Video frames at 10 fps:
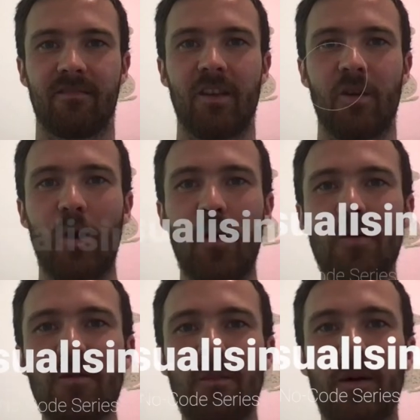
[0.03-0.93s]

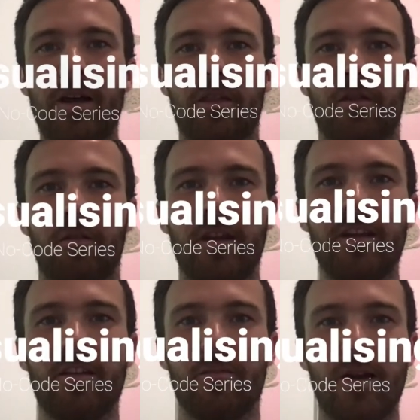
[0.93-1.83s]
Welcome to part
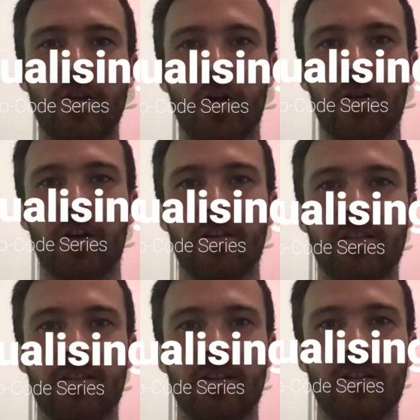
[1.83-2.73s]
3 of my No Code
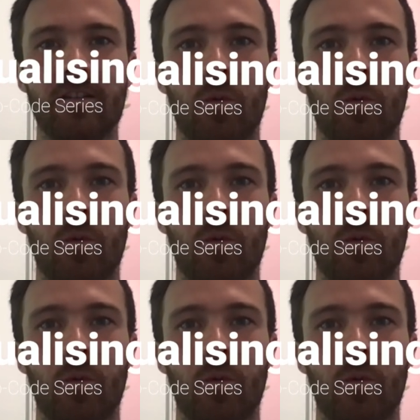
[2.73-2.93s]
series,